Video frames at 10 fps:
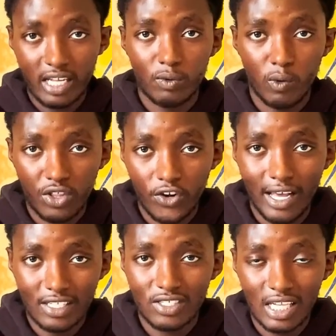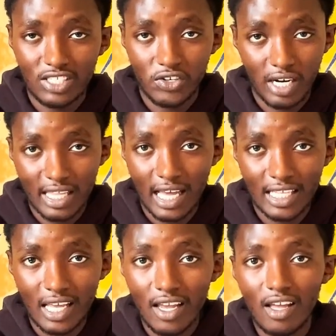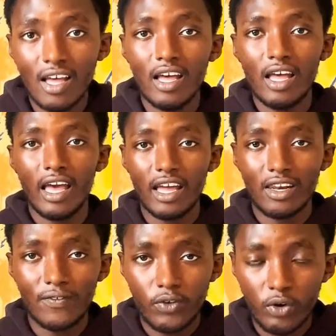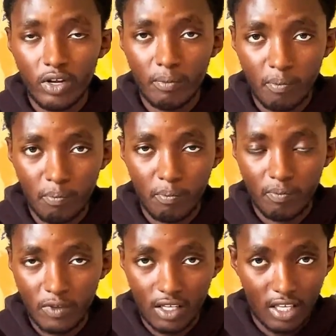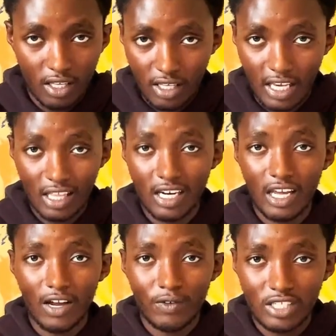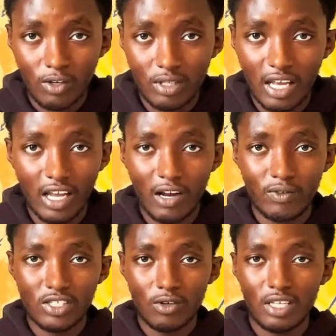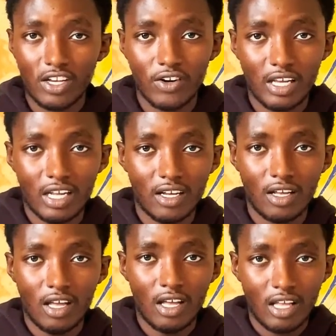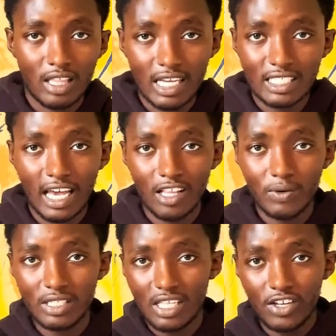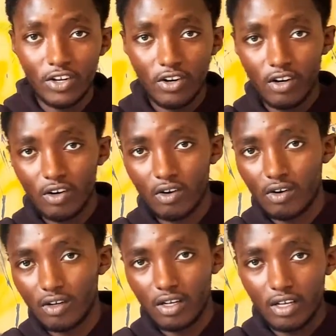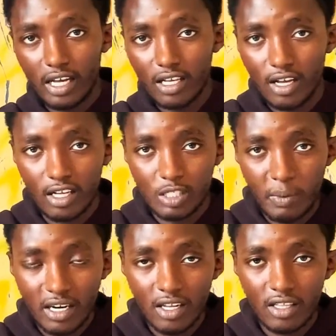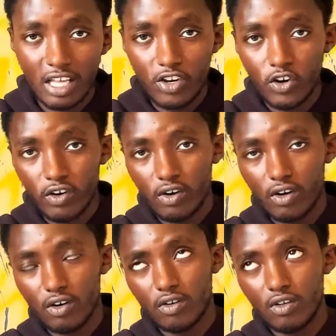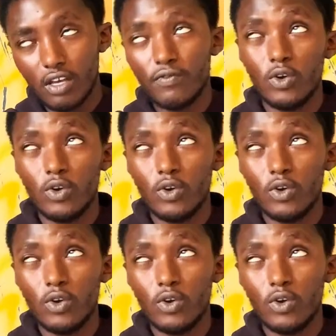whether you exercised or not that day. And if you're killing it every single day you're eating less calories than you're spending, then if